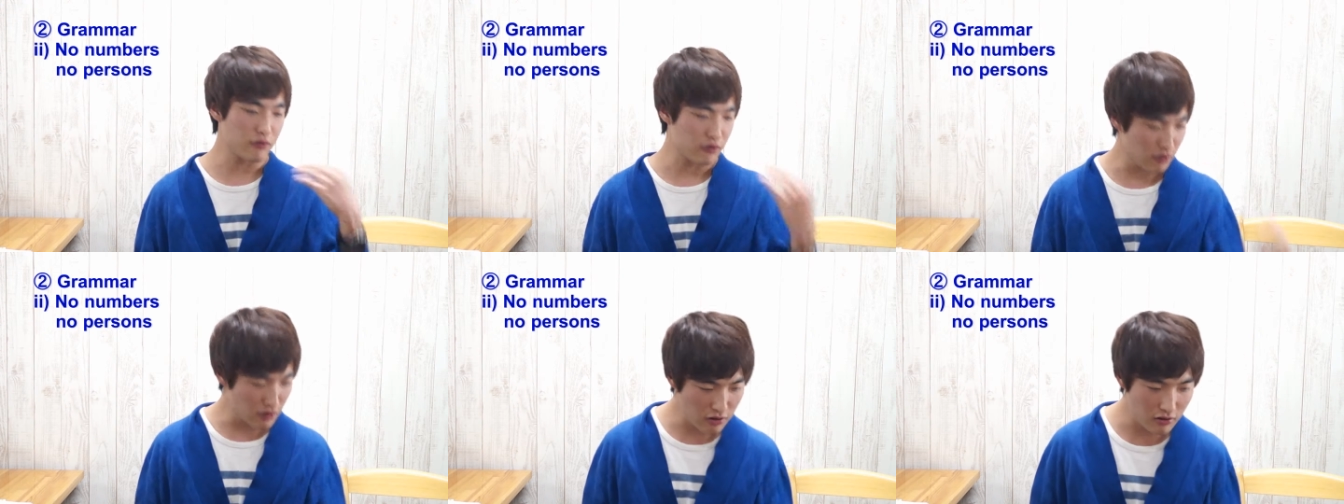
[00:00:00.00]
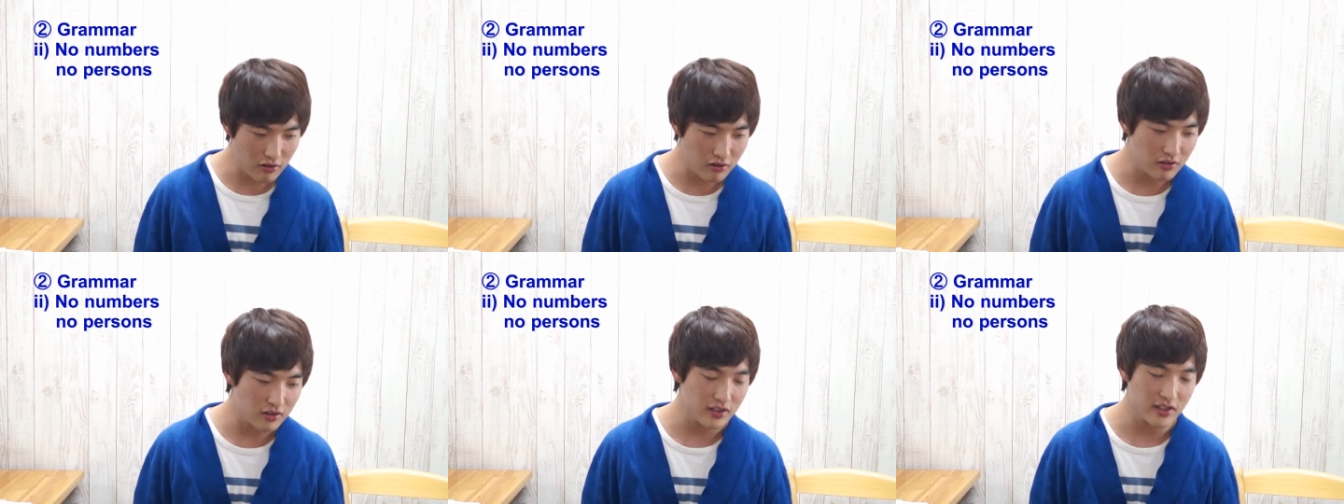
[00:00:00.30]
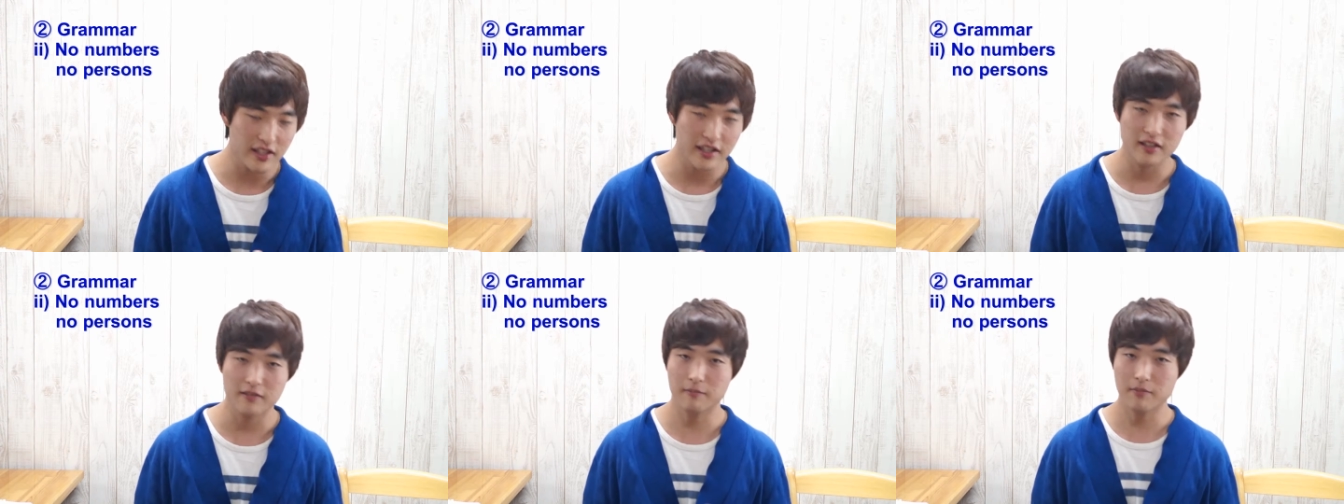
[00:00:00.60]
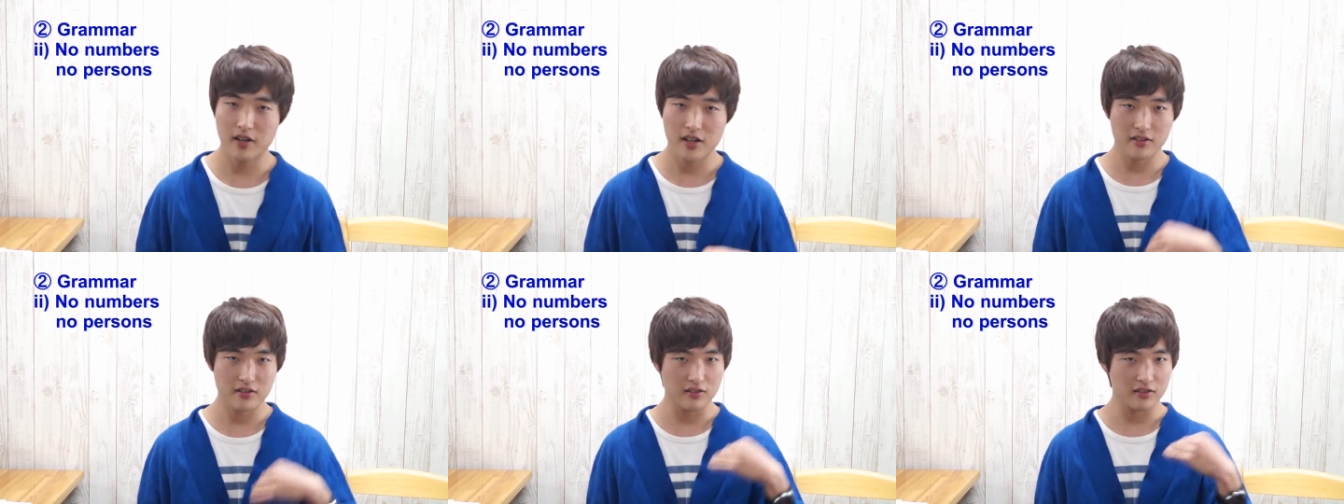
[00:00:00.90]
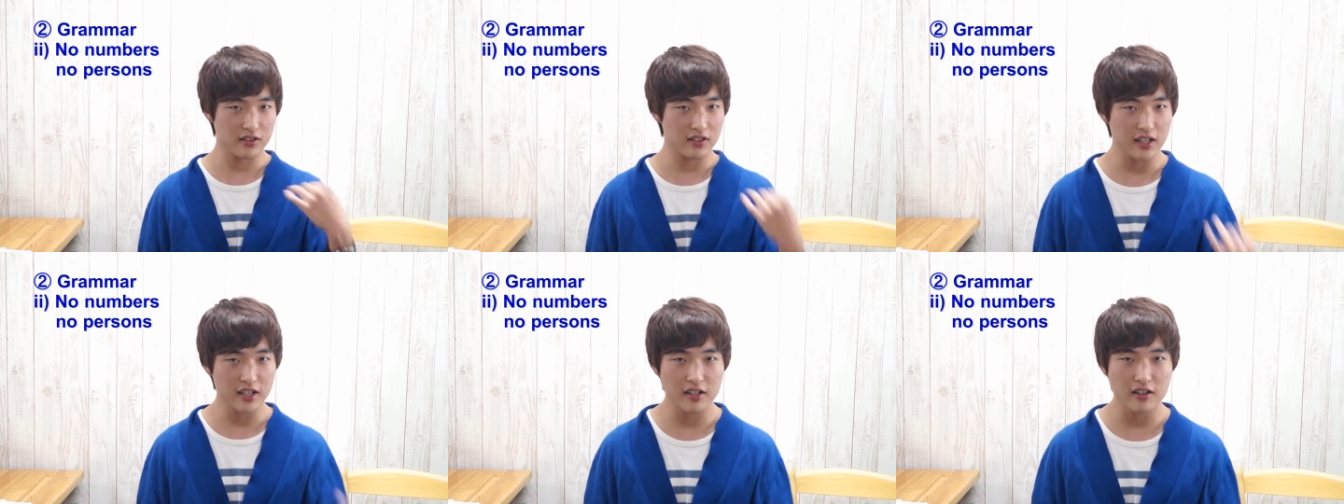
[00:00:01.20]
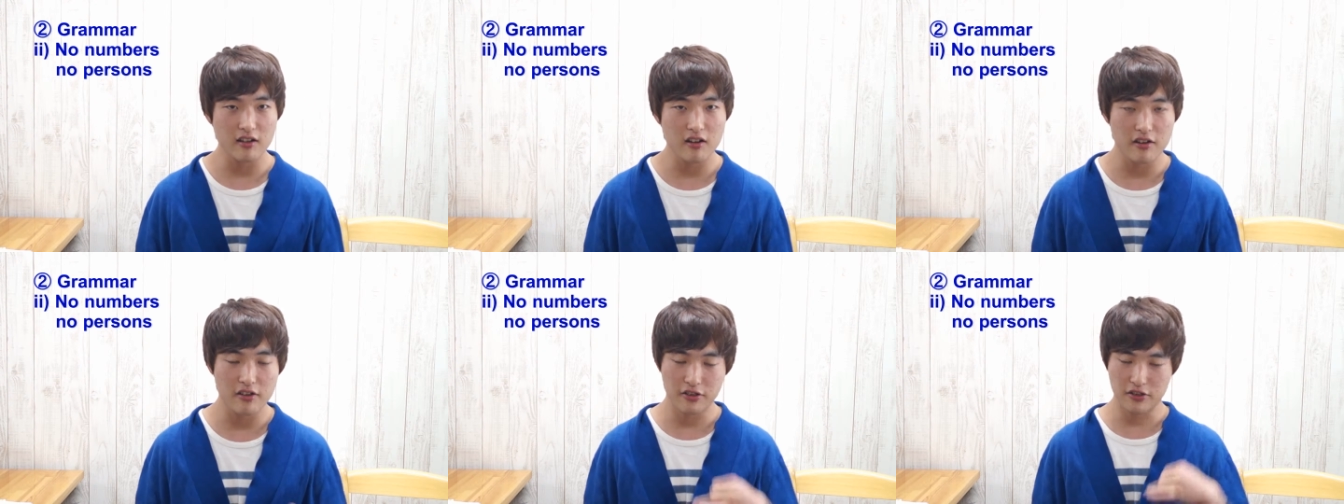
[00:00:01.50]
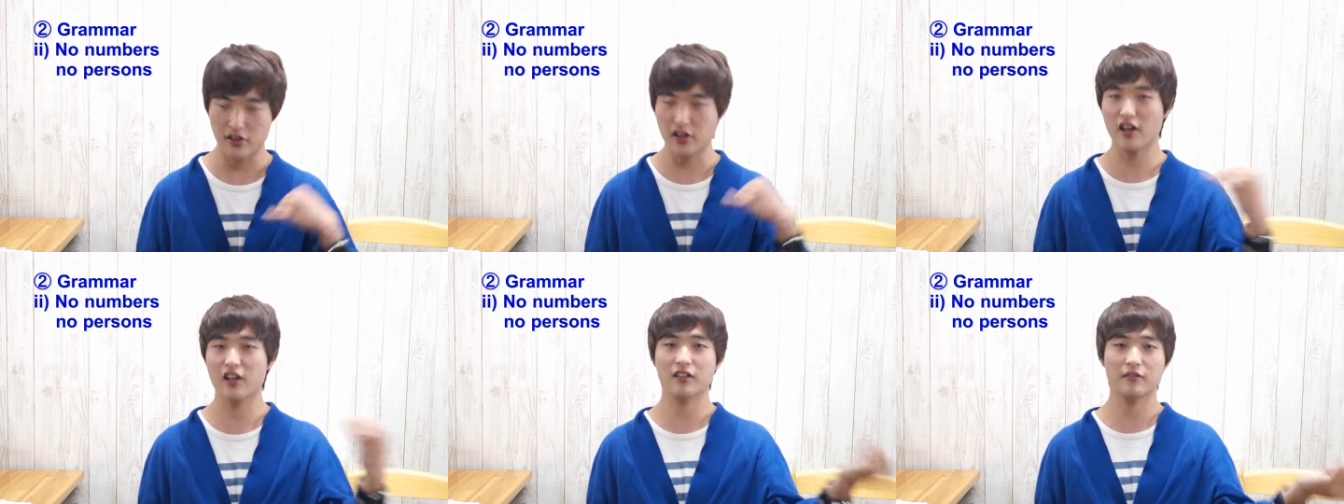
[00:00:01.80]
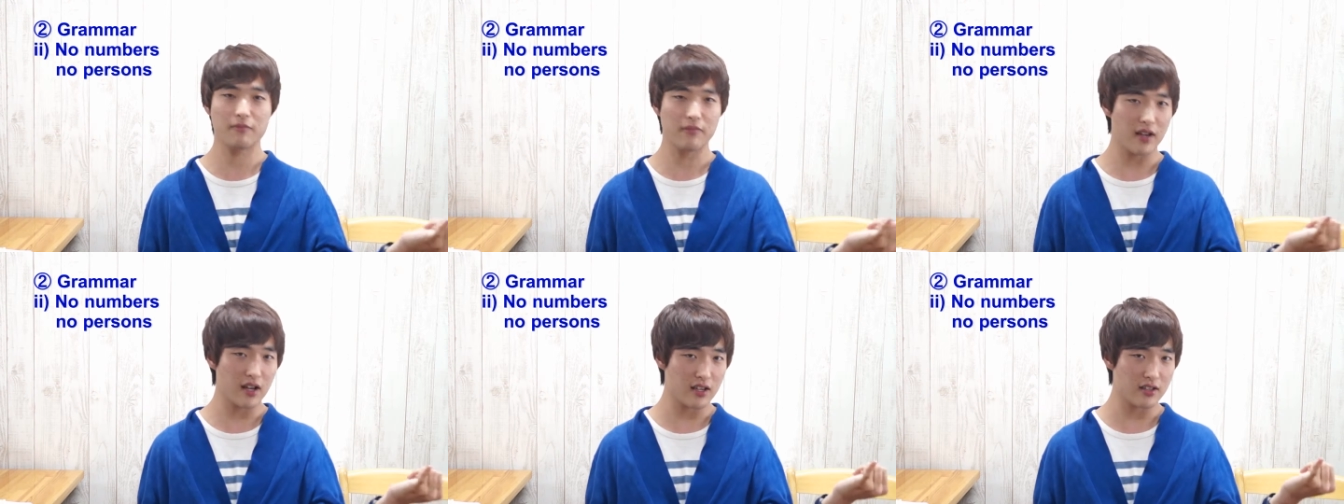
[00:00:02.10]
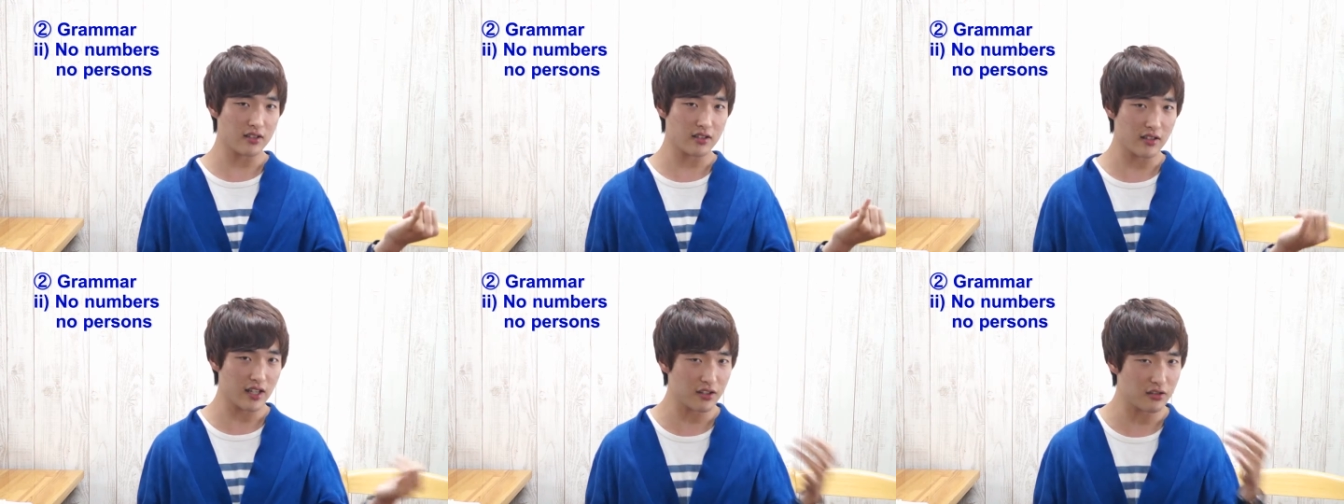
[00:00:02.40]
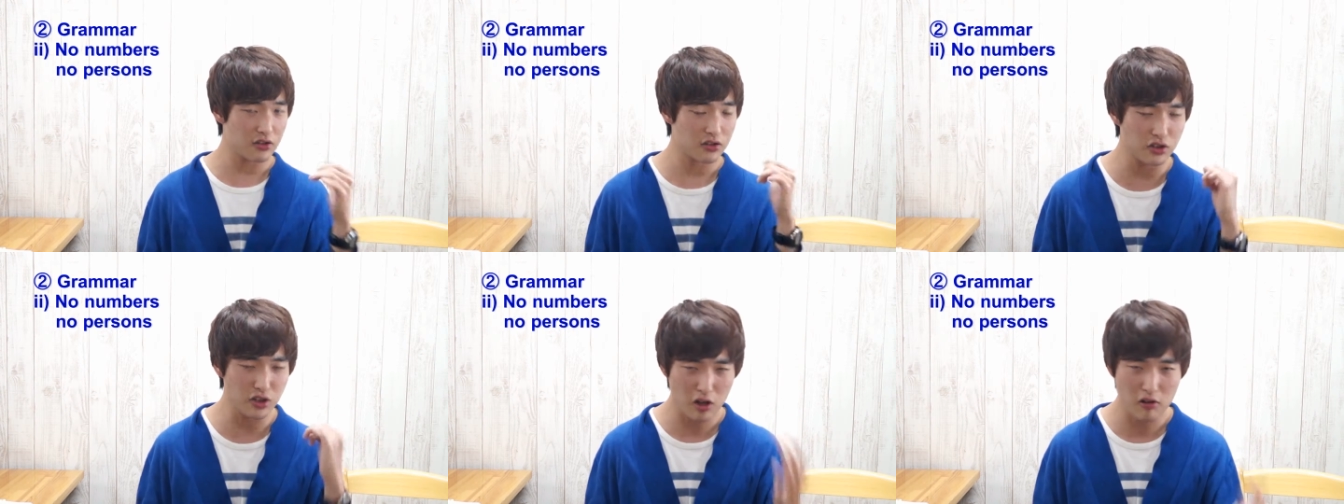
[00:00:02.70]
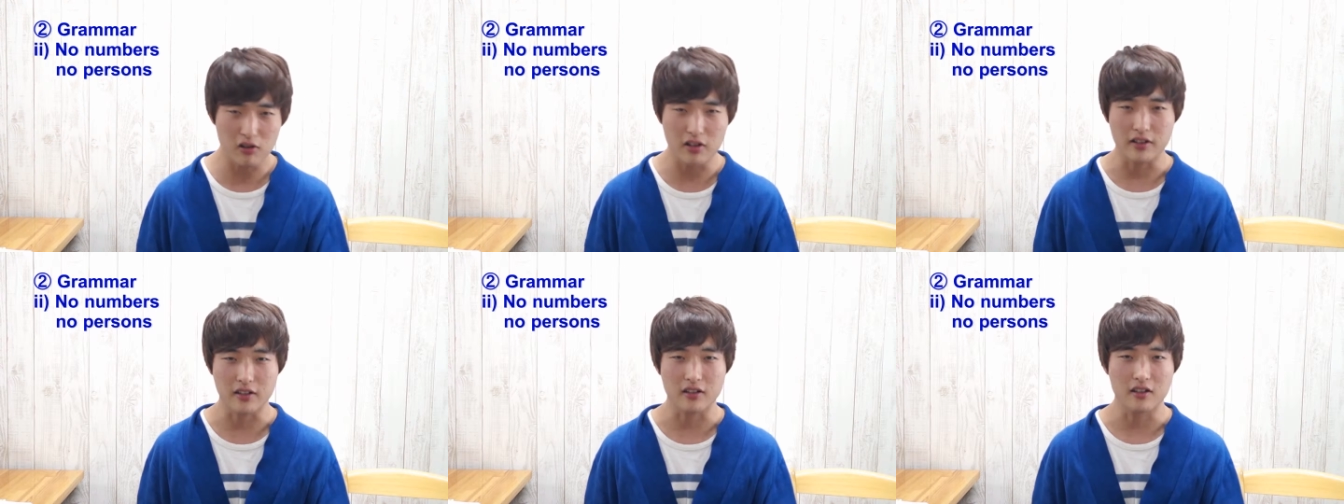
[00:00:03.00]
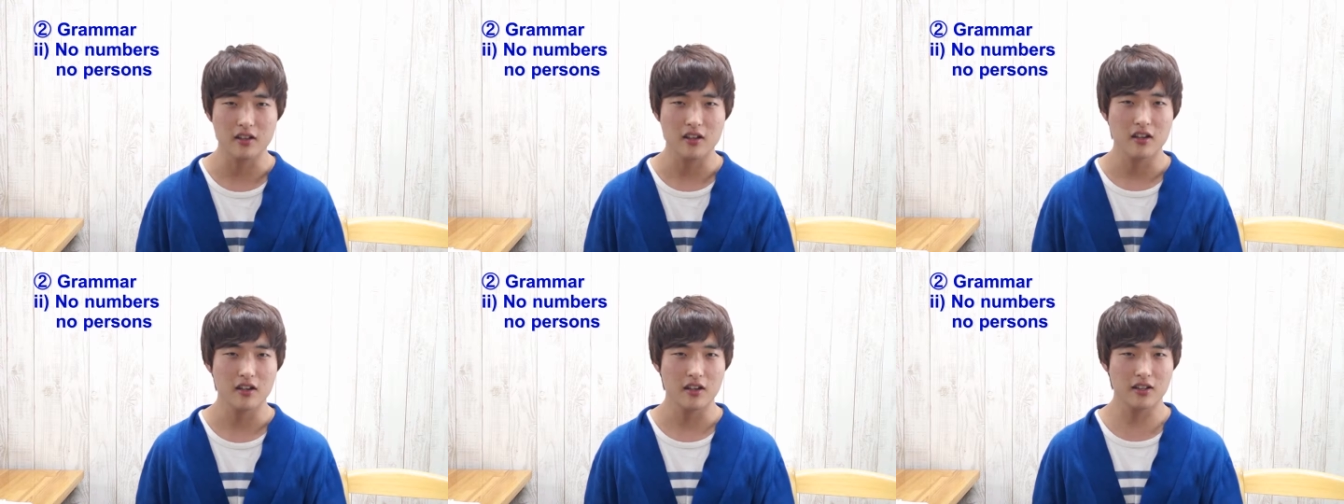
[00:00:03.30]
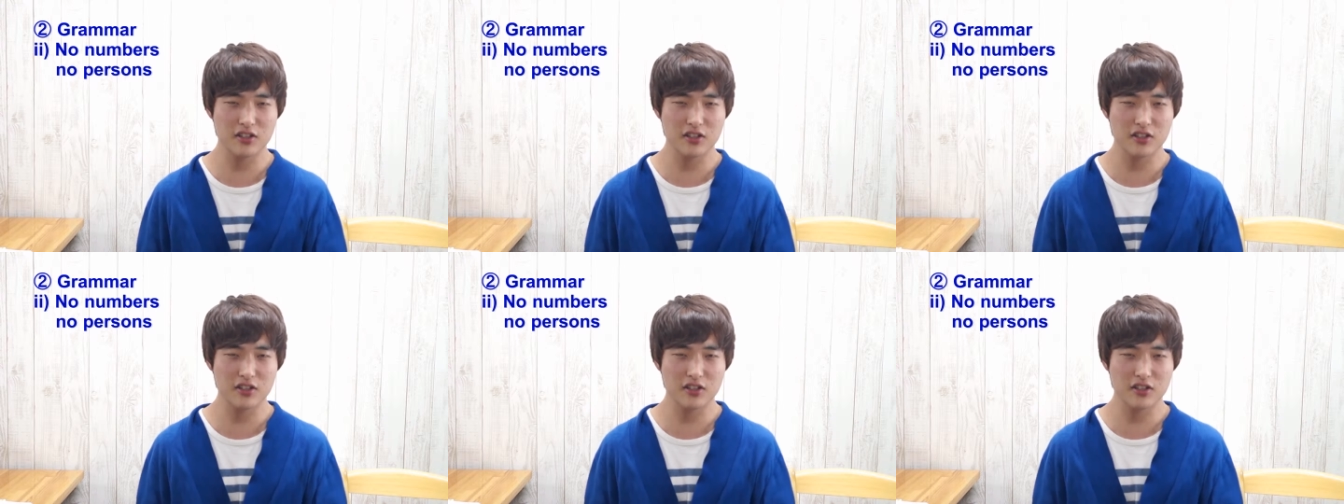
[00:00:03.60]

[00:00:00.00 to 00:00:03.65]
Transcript: plural, second person singular, third person, and so on.